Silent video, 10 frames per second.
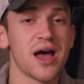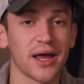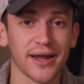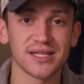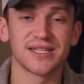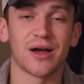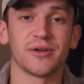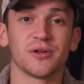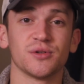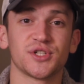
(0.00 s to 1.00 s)
A nice
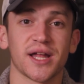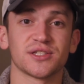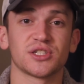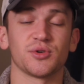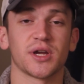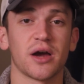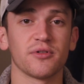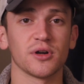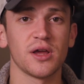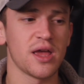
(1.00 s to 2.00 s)
downhill and chance to
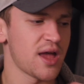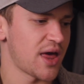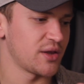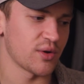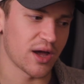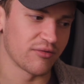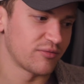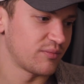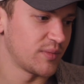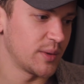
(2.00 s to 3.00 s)
recover, and then you have
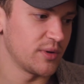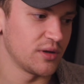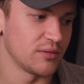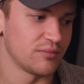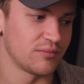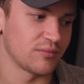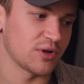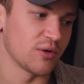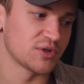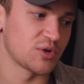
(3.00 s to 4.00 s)
maybe
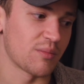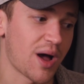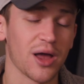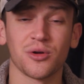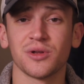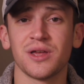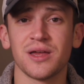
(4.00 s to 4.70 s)
close to a mile,